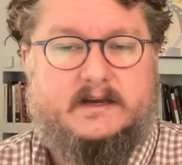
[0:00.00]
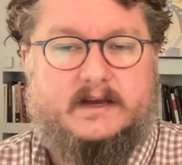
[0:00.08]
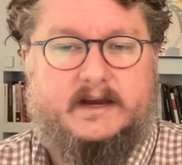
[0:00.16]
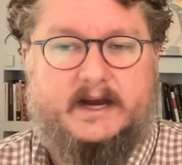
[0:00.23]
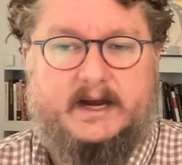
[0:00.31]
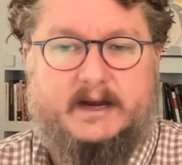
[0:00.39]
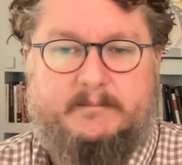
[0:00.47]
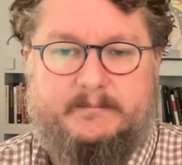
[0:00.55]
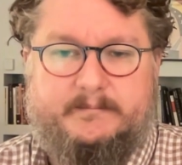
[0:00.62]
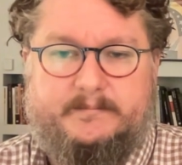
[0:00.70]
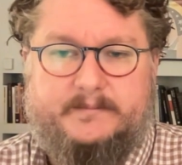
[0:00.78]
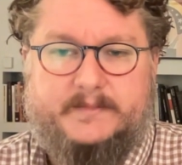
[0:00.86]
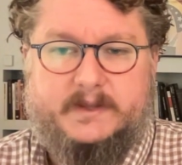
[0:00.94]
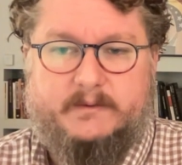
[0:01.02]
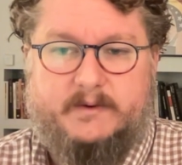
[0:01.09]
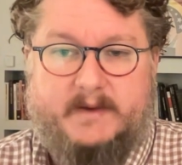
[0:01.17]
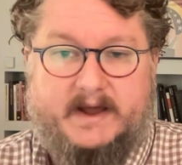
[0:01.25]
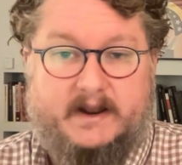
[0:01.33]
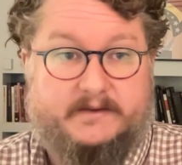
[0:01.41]
Um, we
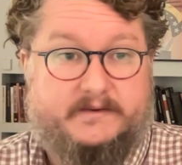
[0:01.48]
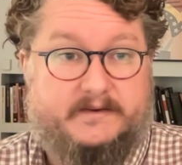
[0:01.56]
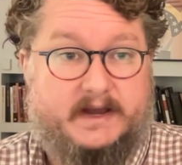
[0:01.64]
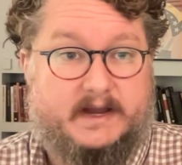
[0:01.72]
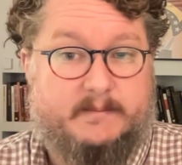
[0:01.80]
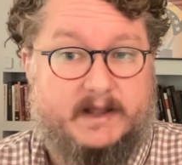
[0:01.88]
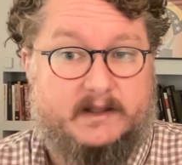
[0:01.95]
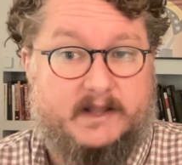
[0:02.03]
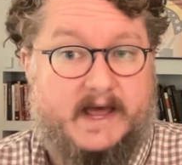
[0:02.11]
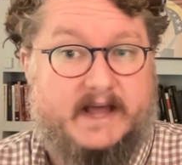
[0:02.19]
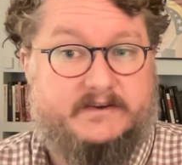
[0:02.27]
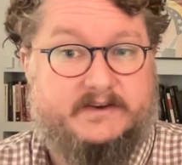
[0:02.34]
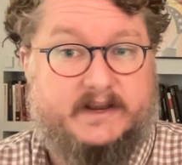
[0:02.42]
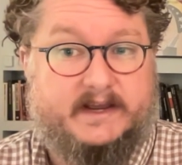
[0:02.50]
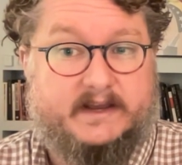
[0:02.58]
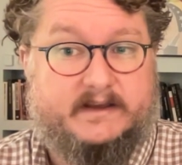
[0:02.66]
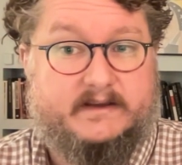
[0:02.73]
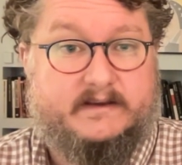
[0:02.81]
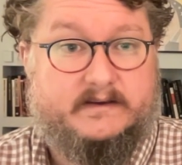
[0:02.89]
might also talk about
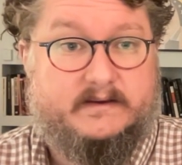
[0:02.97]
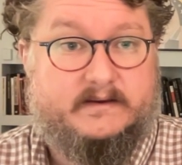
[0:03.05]
logic